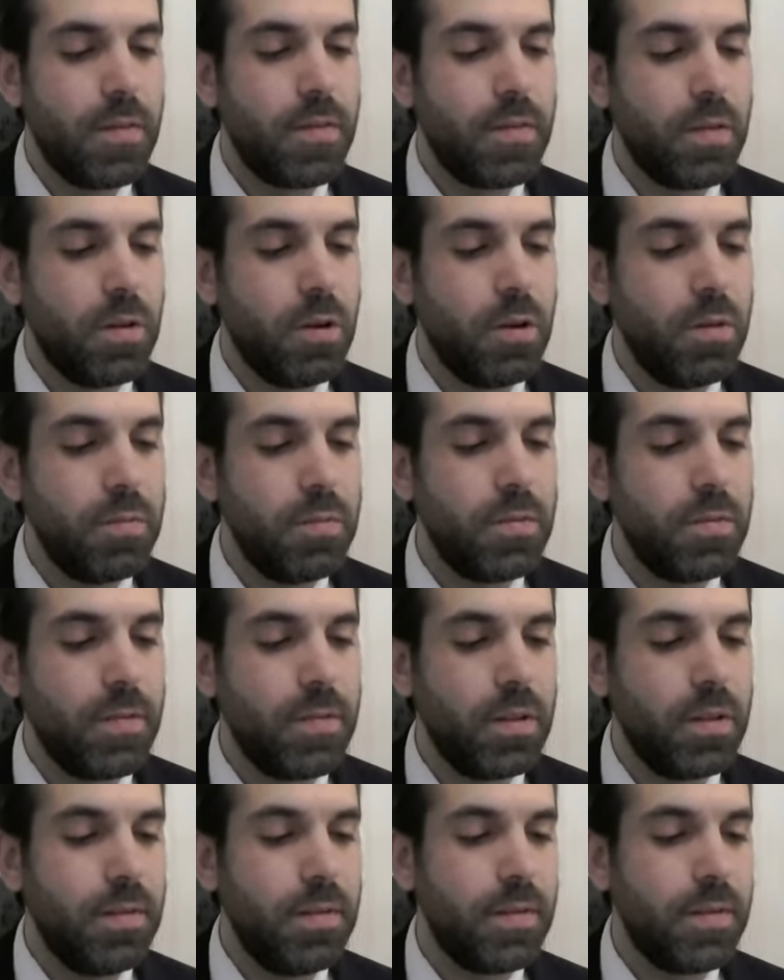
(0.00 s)
For the homes of
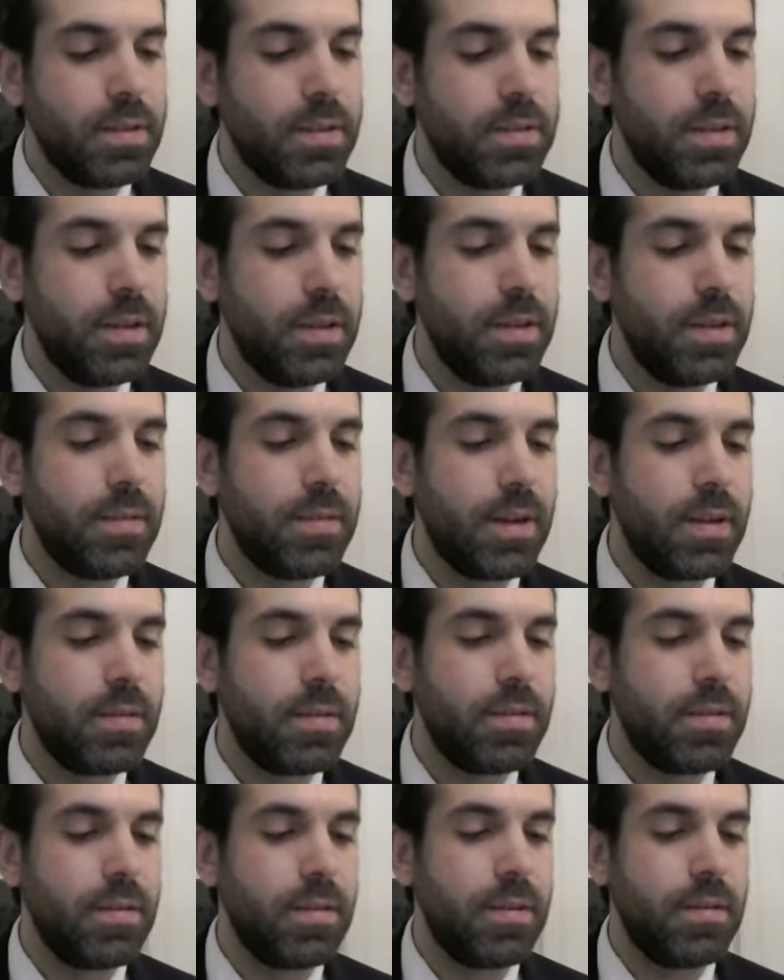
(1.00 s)
the Levite cities, that is
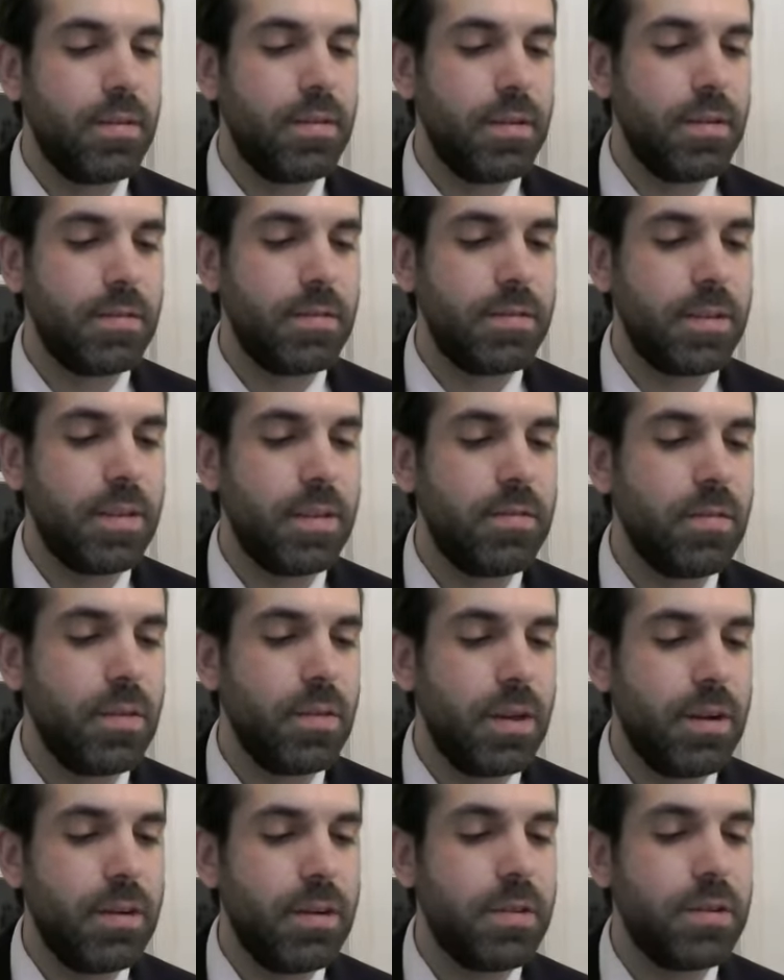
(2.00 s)
their ancestral
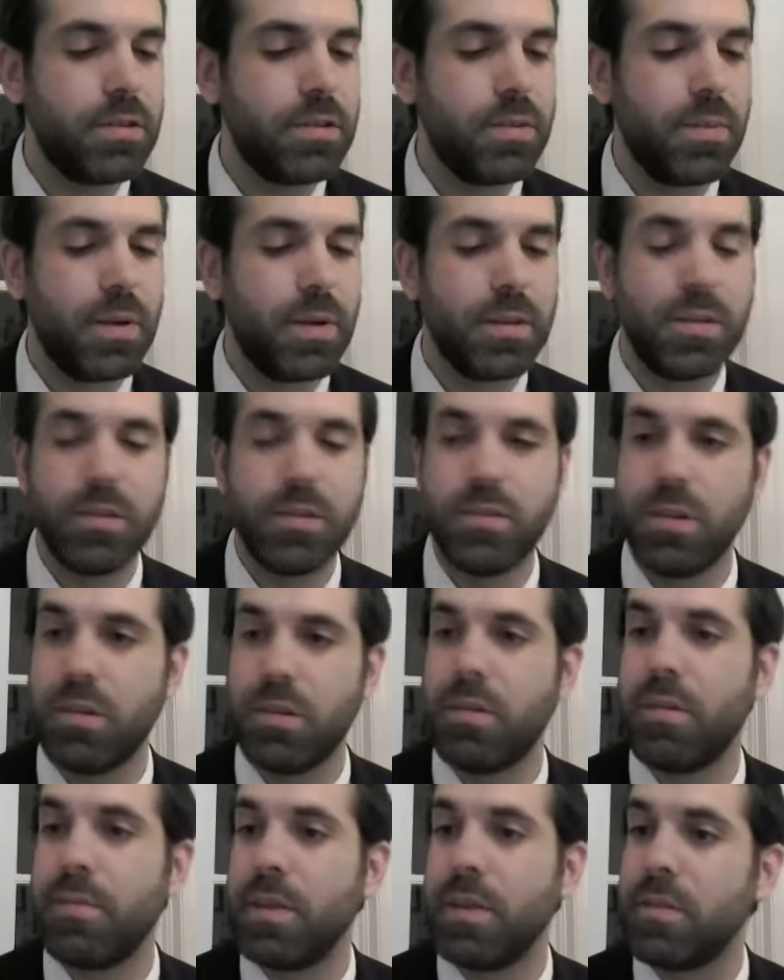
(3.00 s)
heritage amongst the
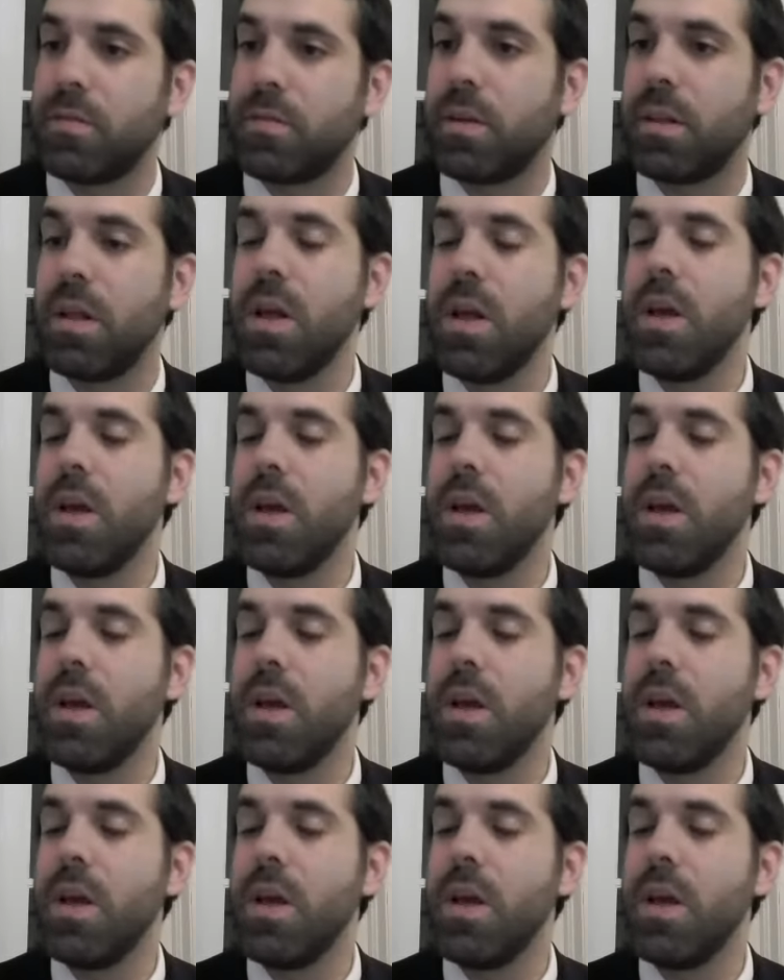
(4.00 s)
children of Israel.